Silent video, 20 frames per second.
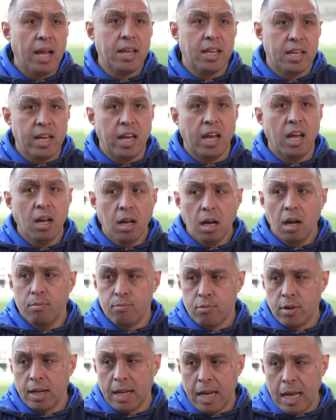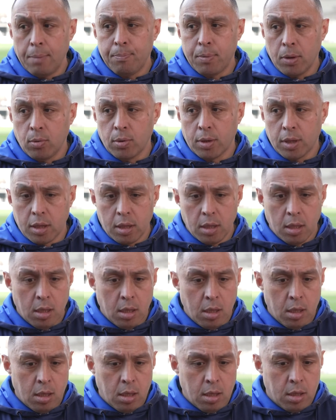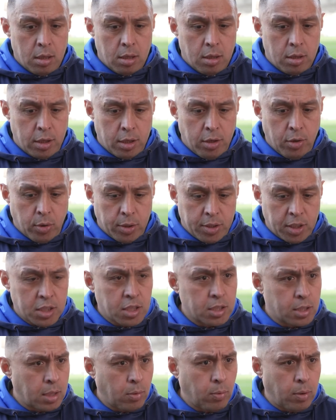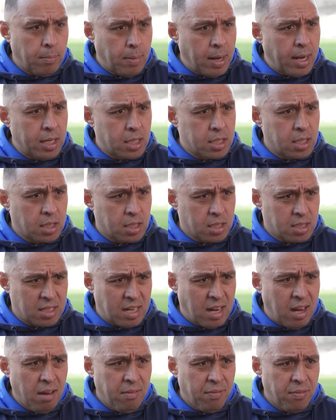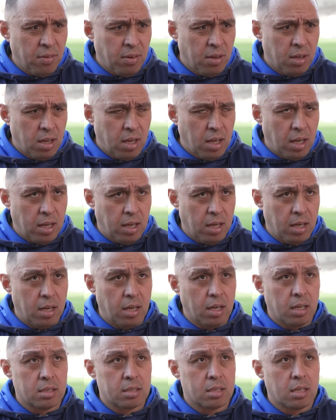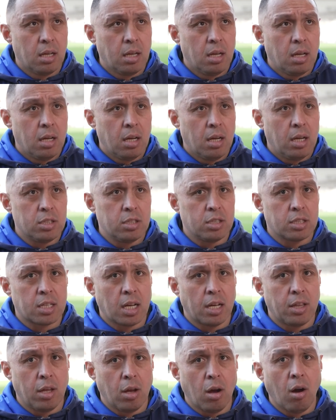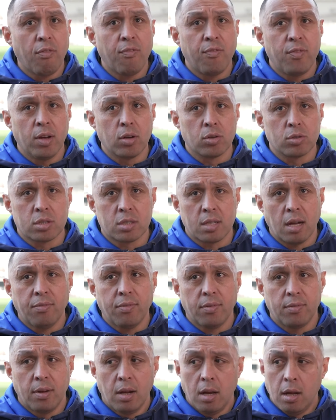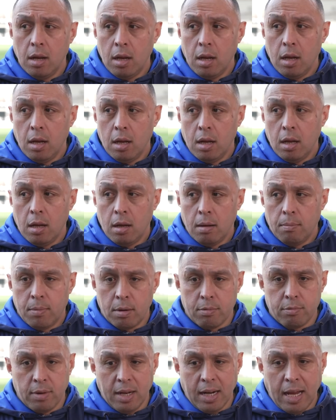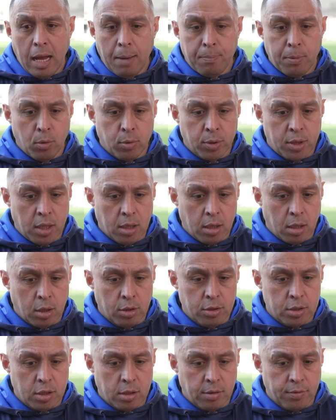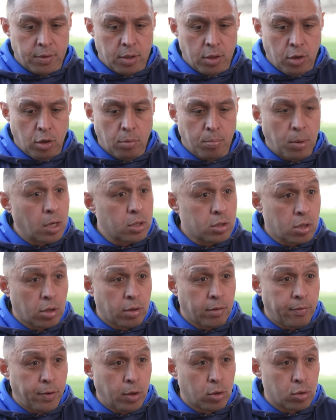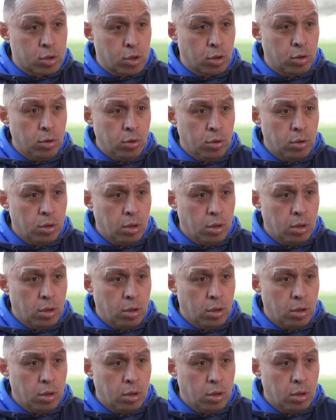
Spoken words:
Yeah, I'm really happy with the new additions that we made to the staff and, as you say, the off-field stuff. But really happy with the inclusion of the new blokes on the field too.